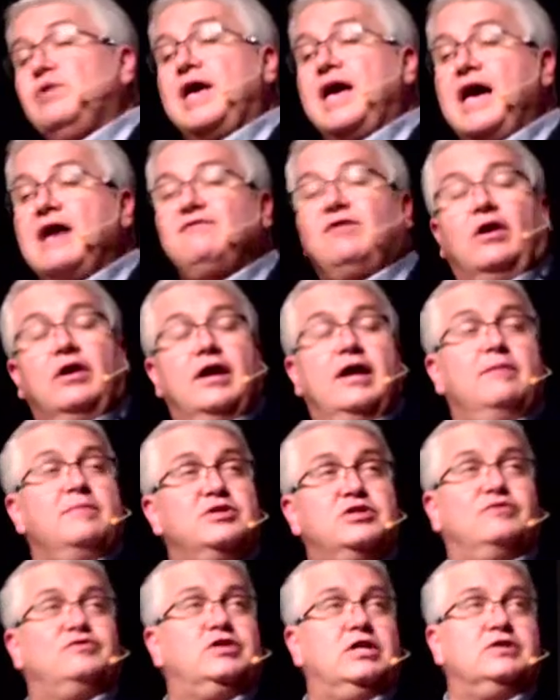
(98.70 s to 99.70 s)
do we have our
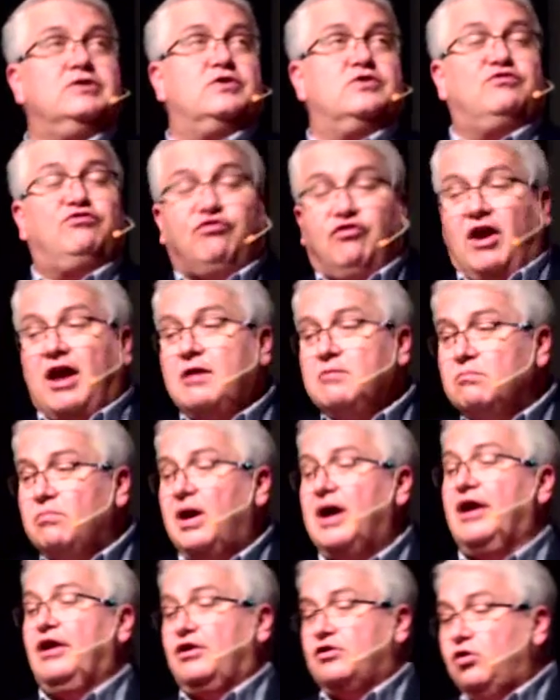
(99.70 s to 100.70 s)
image of Jesus framed
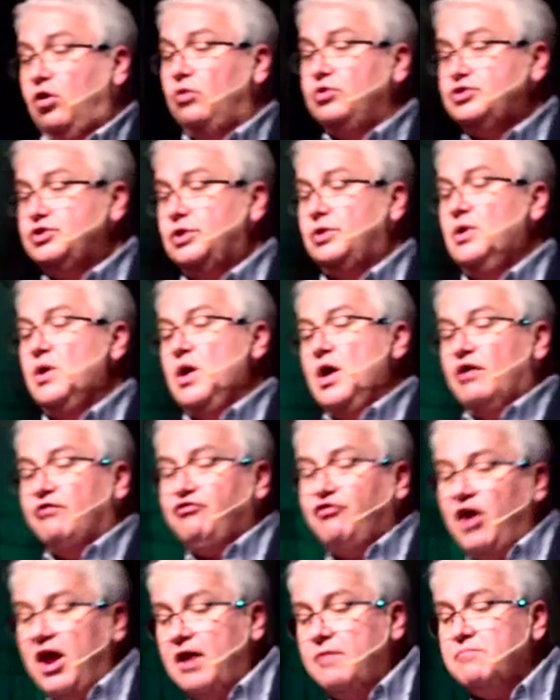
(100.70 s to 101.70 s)
by our culture,
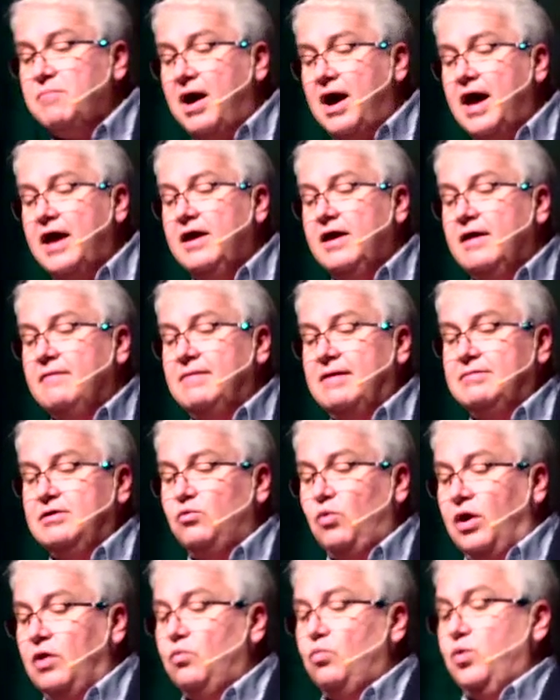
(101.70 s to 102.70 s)
framed by maybe
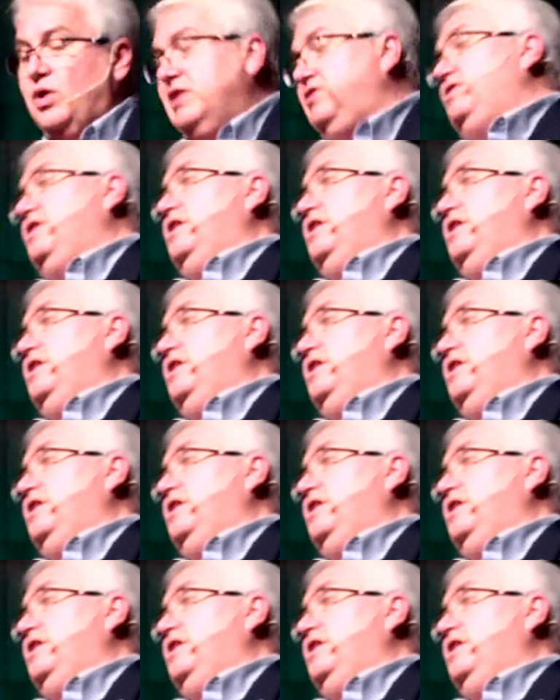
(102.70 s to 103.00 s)
what we